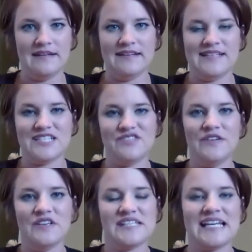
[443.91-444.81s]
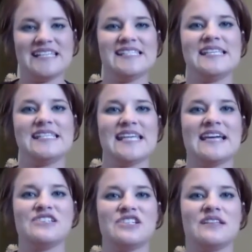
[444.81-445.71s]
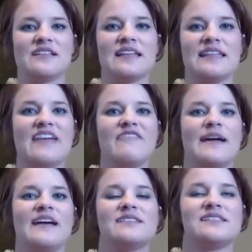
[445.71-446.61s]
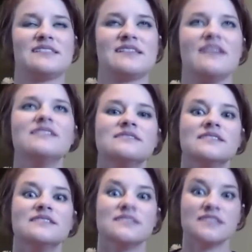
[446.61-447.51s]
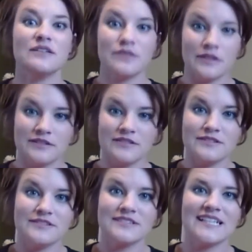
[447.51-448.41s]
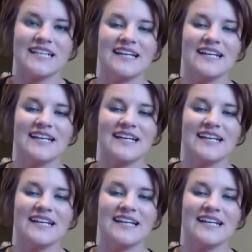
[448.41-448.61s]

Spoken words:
It just feels like a sensation, like, and everybody else is like, "Oh, it's so cold."